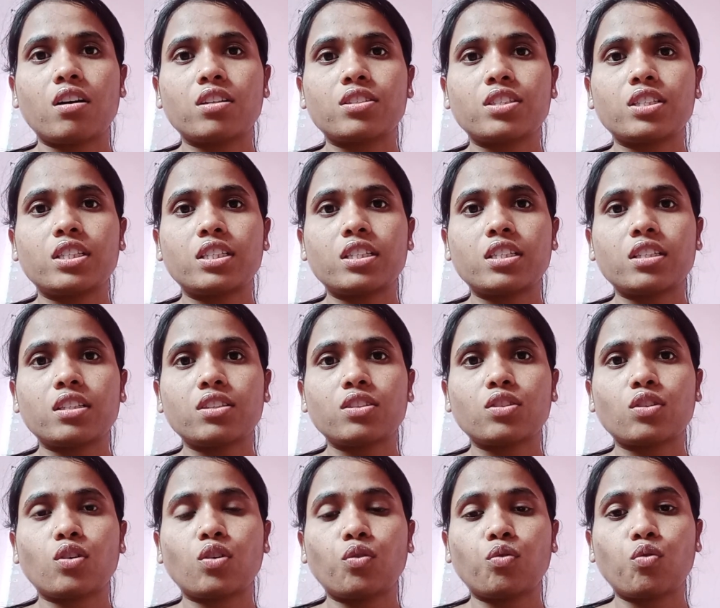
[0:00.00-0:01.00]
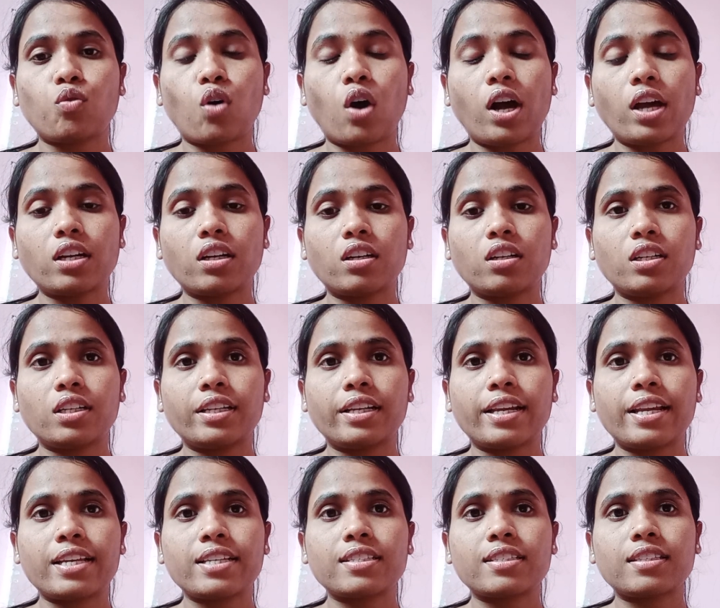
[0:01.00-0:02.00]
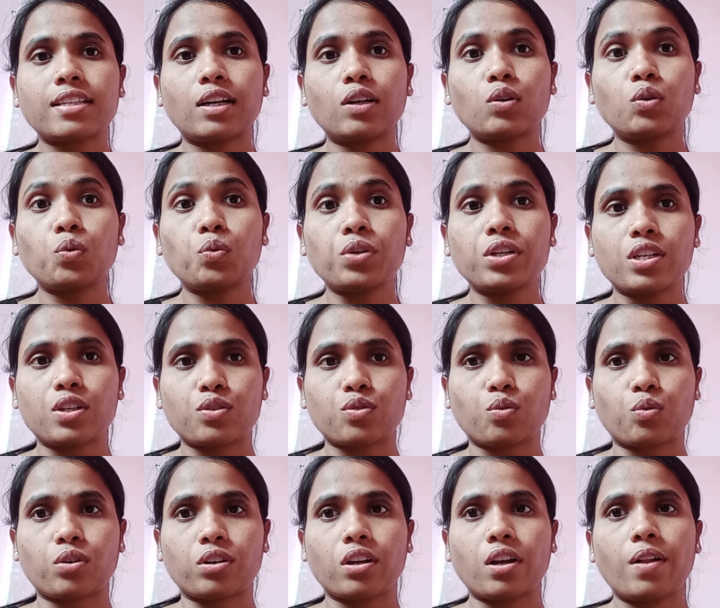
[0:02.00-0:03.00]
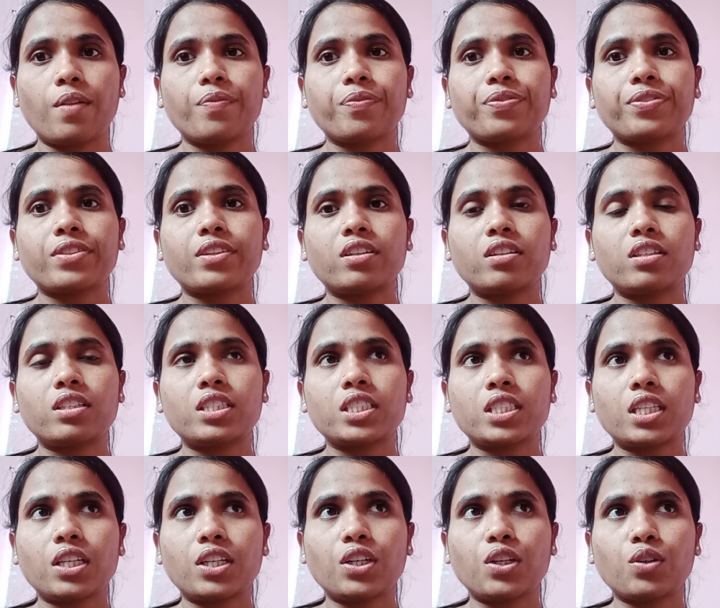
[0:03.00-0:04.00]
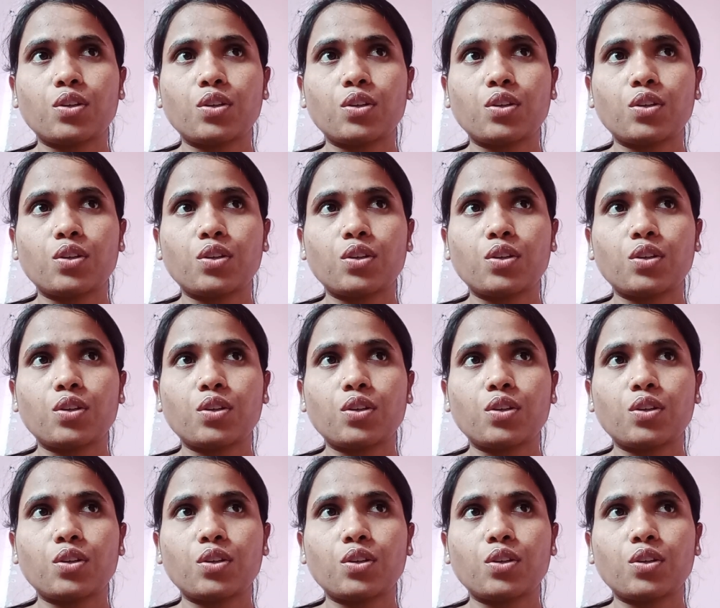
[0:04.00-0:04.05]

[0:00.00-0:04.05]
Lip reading: children who are less than 2 years old. The reason